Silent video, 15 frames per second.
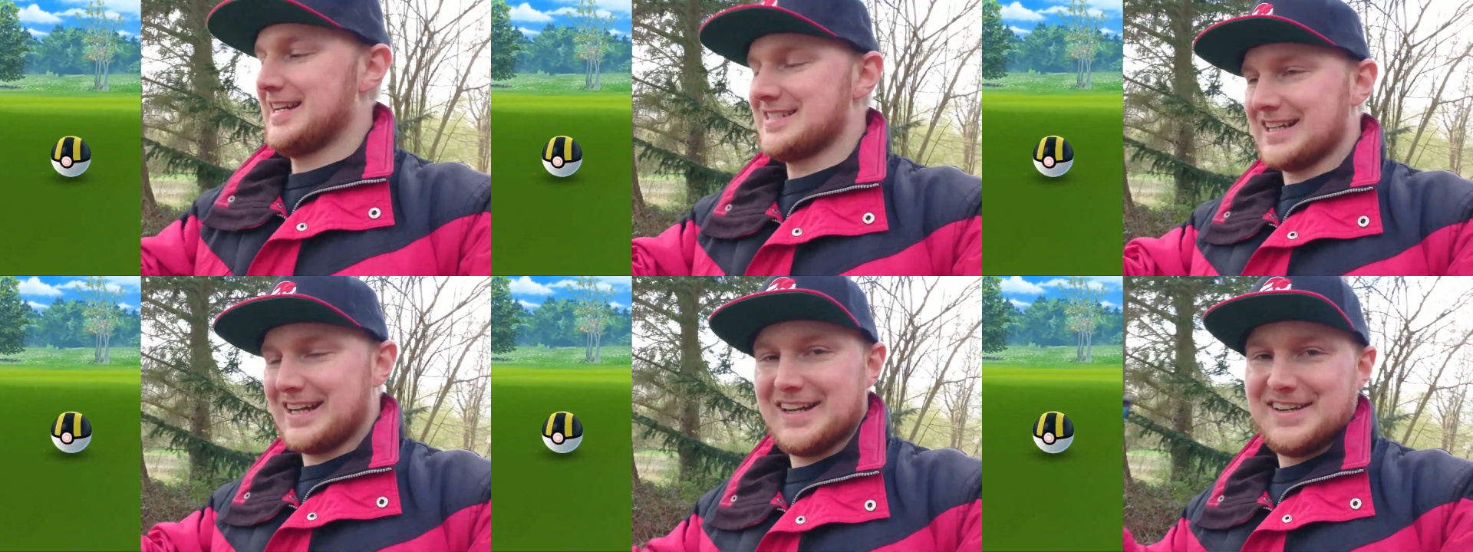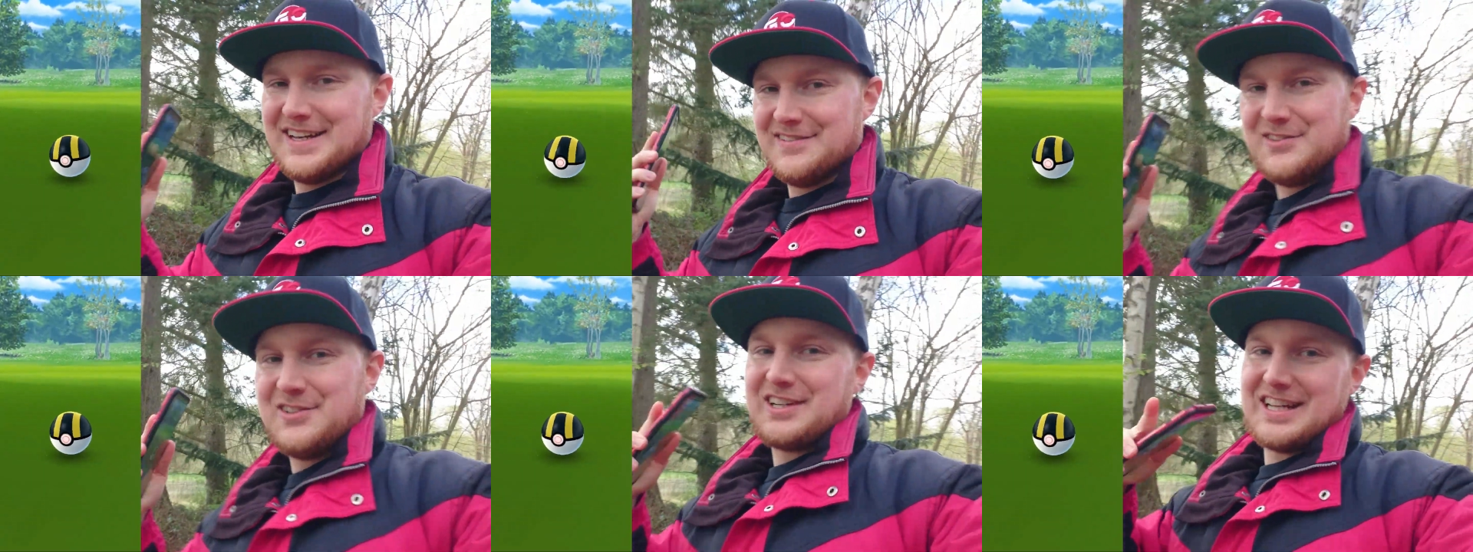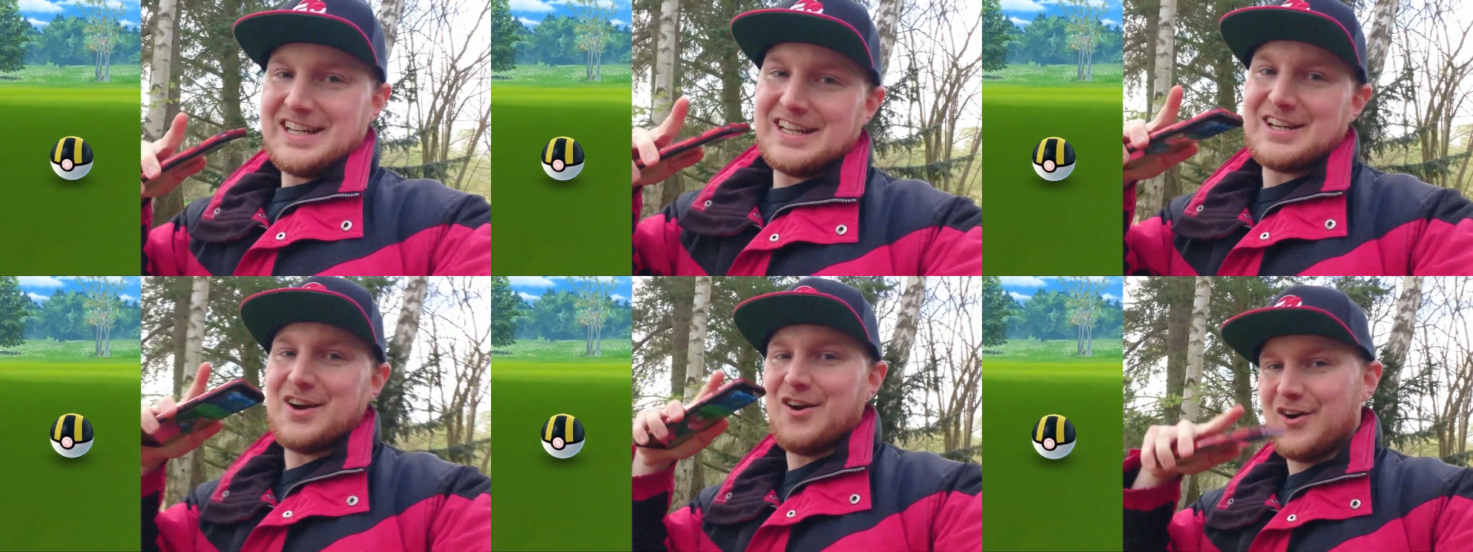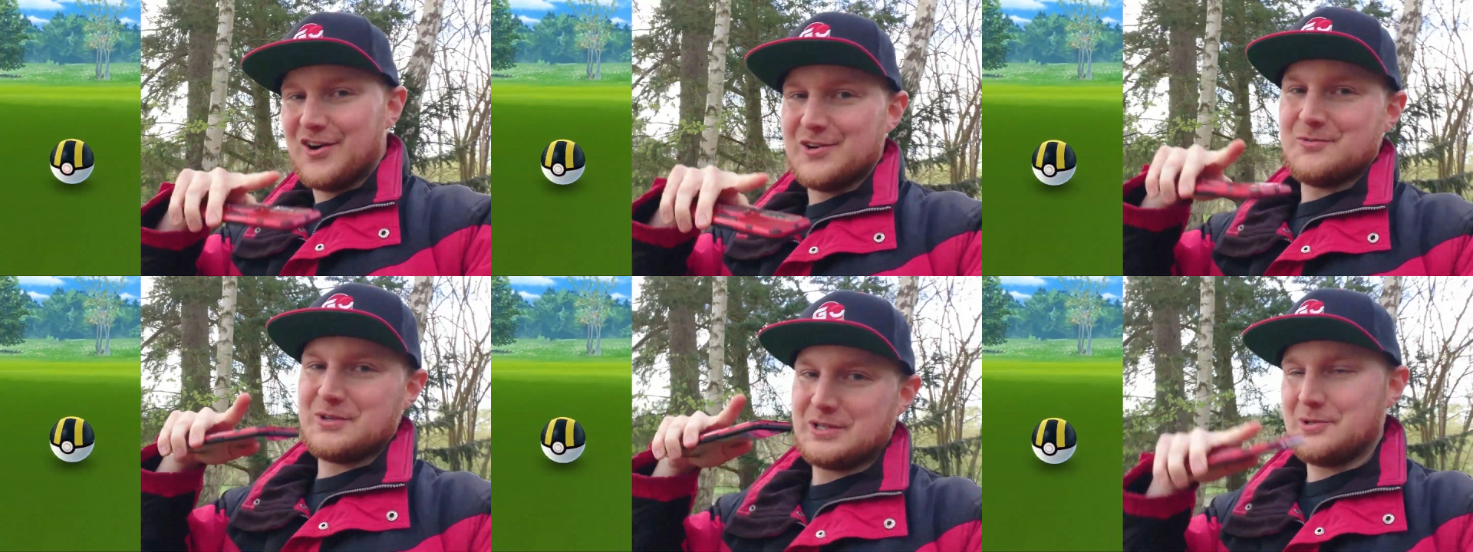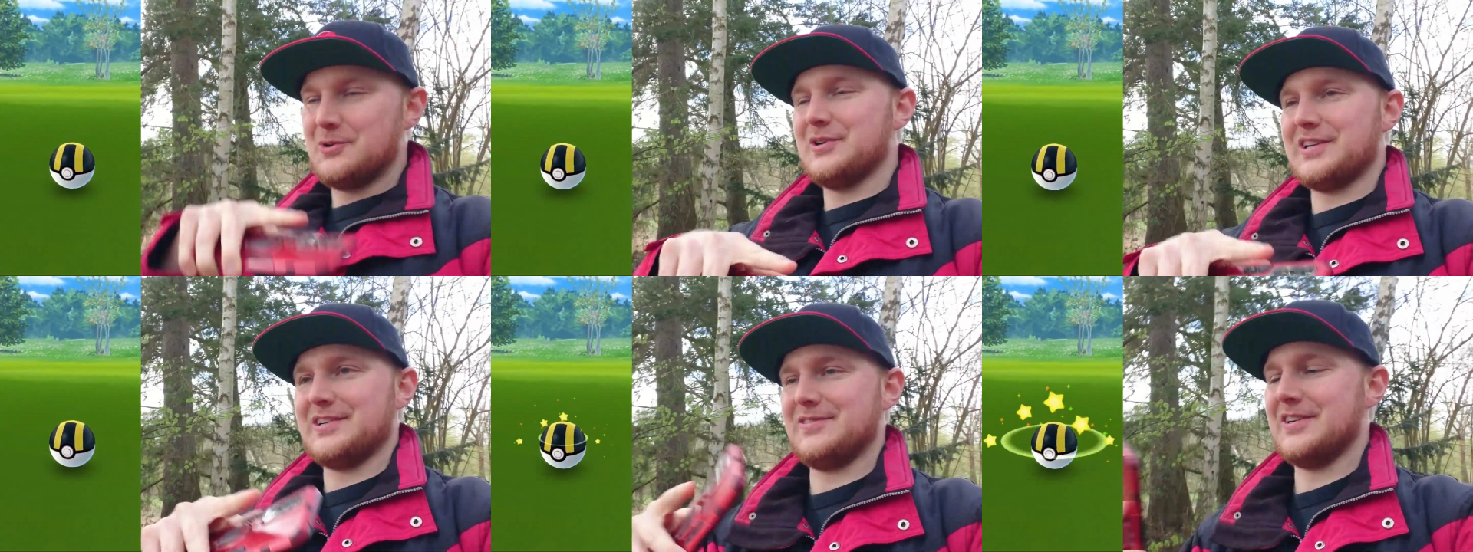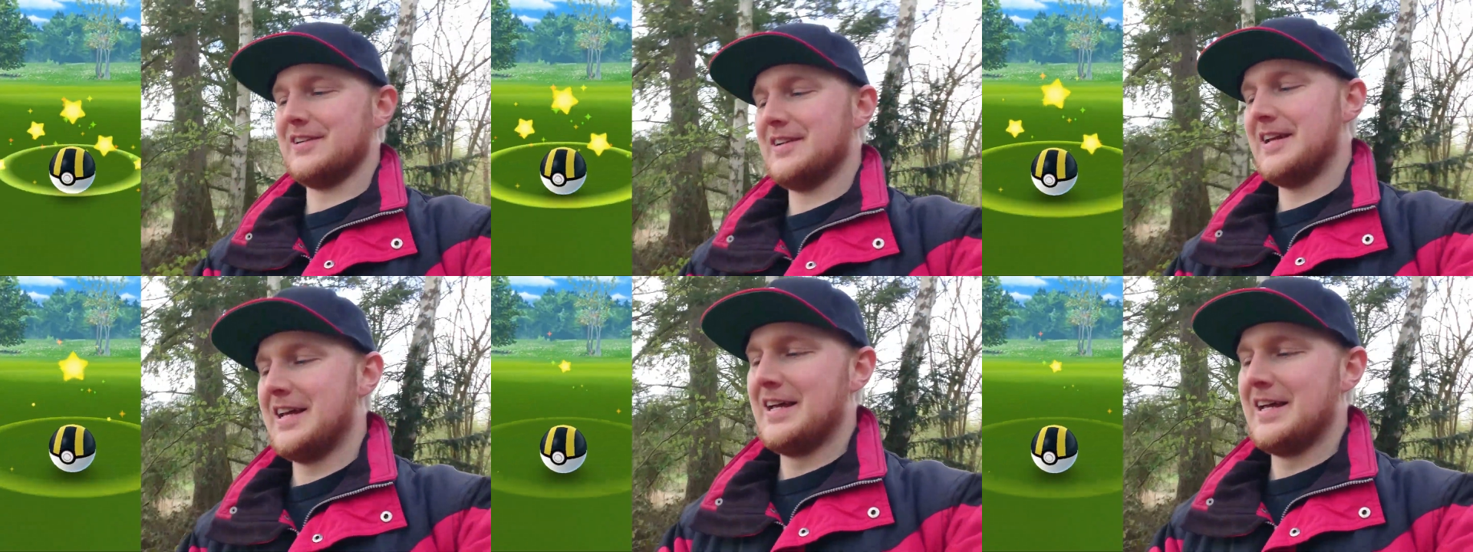It's like I never get it on recording, right?